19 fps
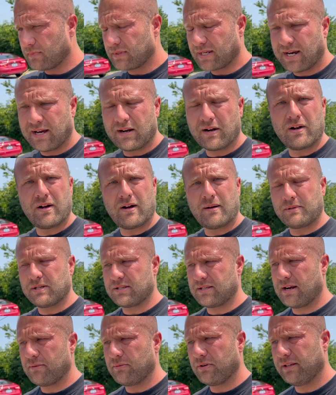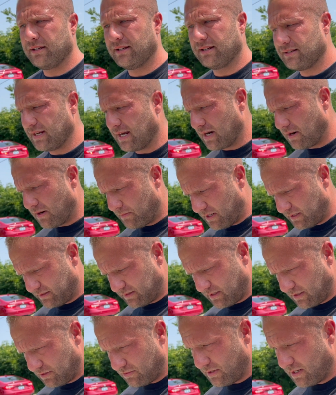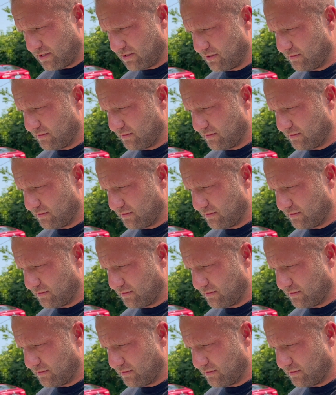know, I'm just not really excited about the situation.